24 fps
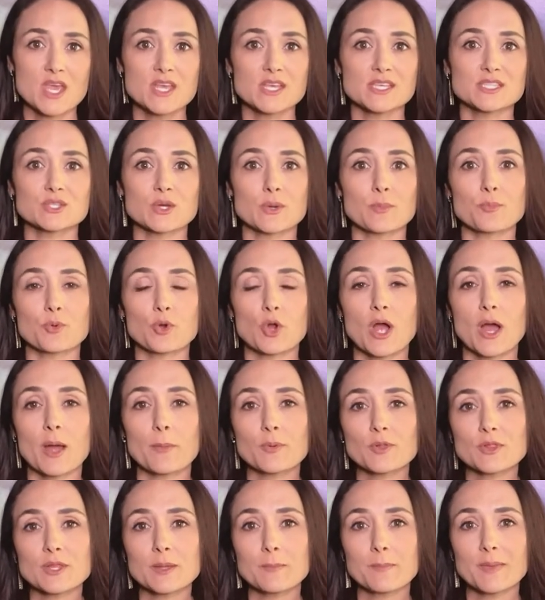So
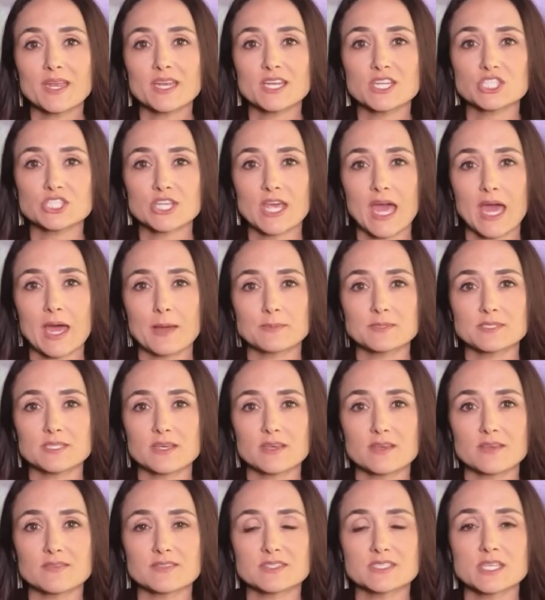properly managed
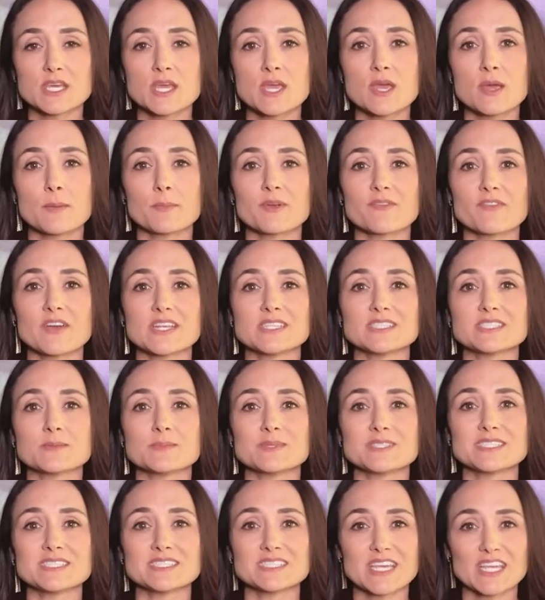captives provide
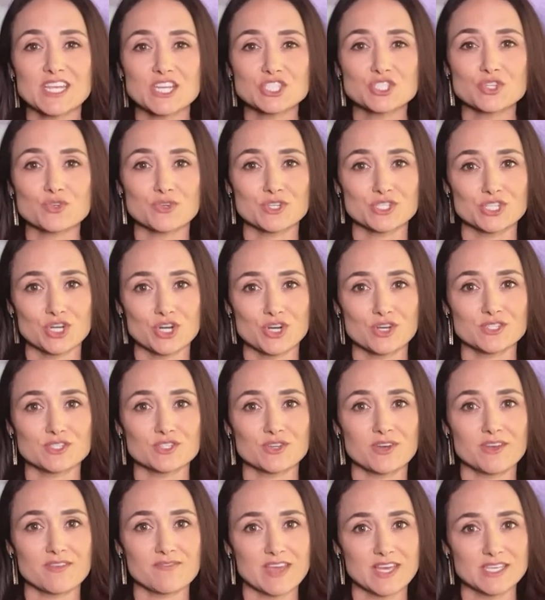substantial returns
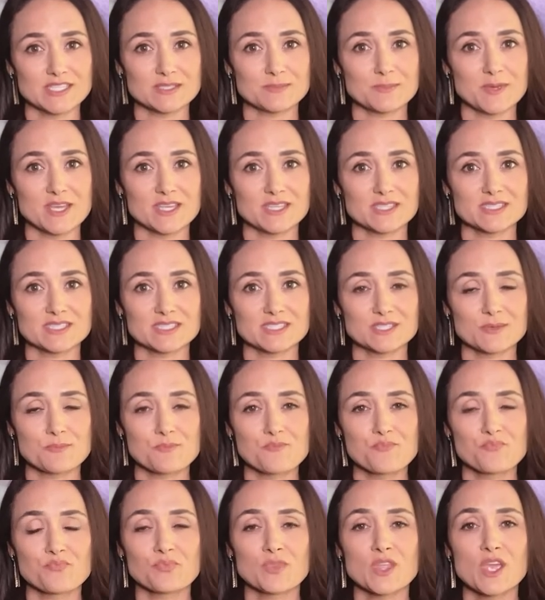on investments.
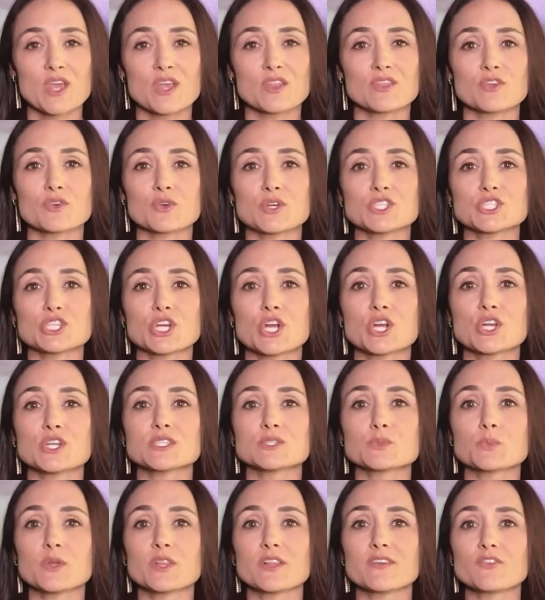The
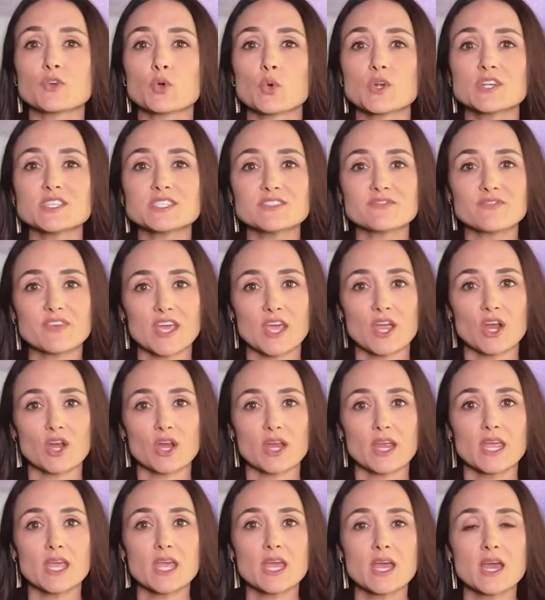returns will of course
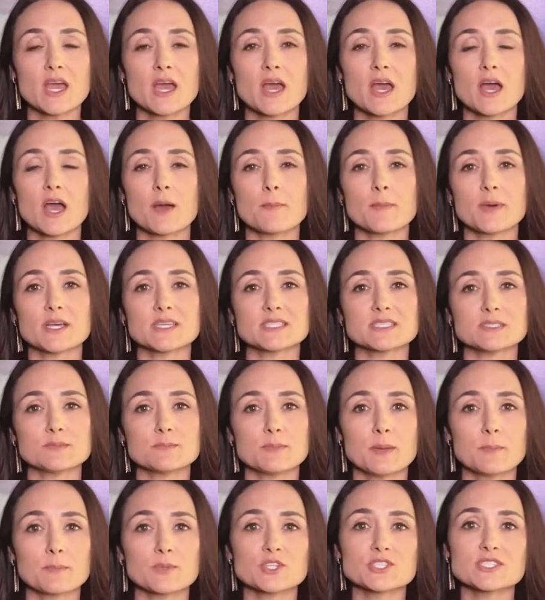vary amongst
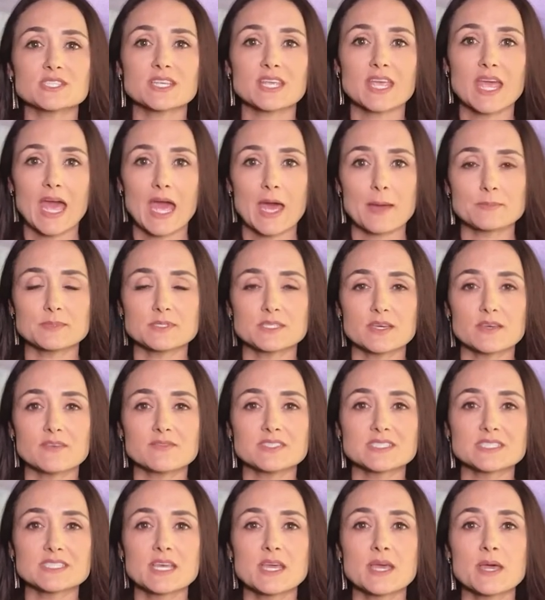members and
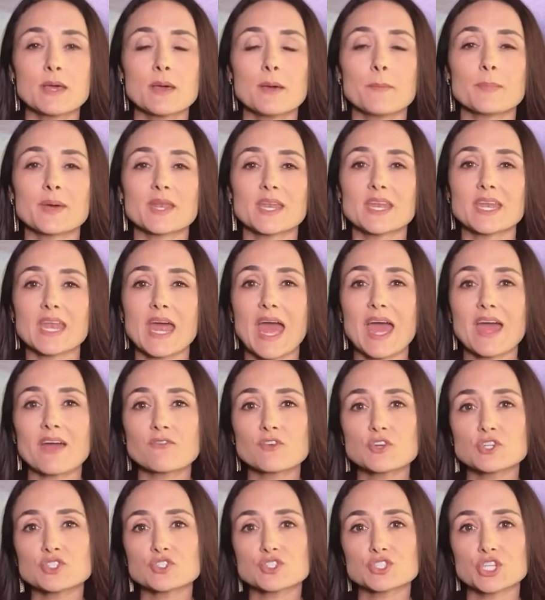captives, but an
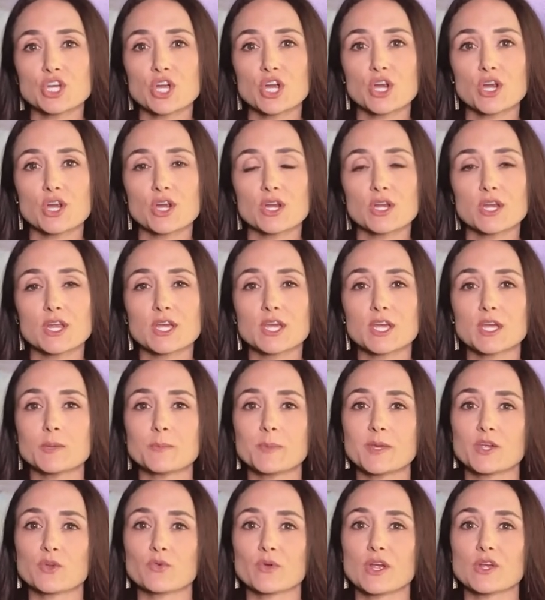average return could
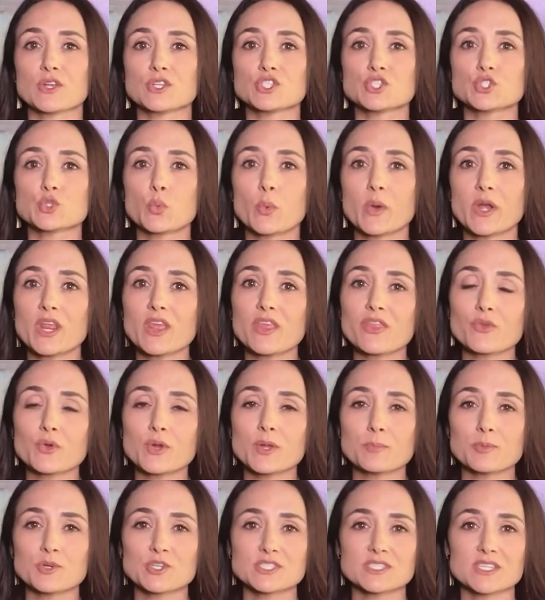be around
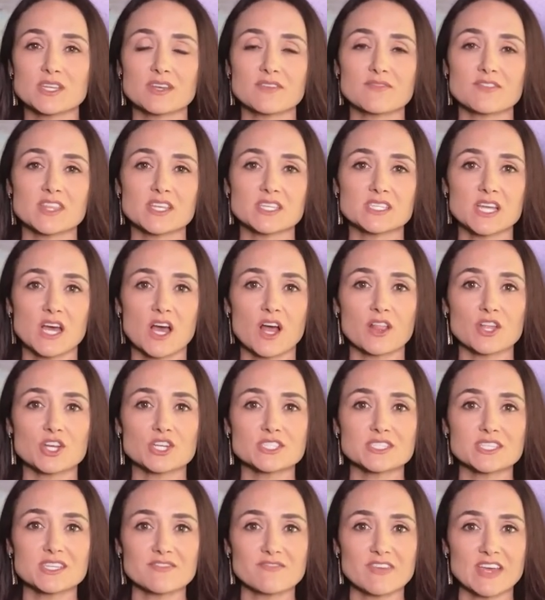23% of the
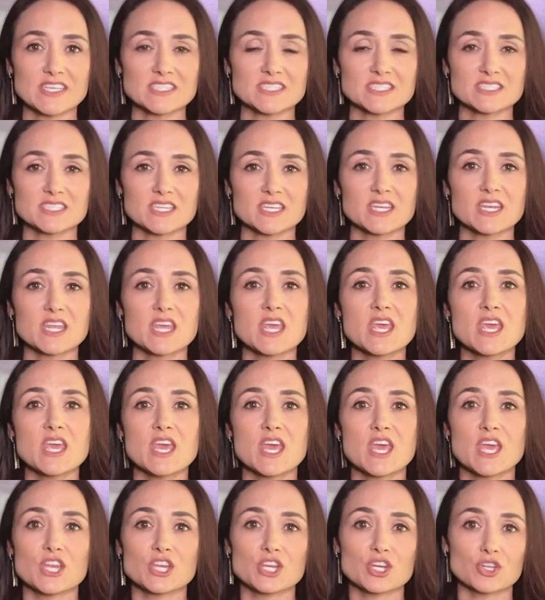dollars invested
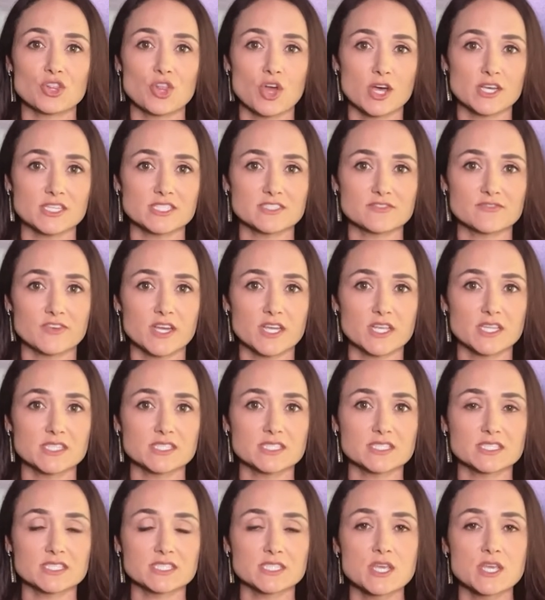in your loss funds.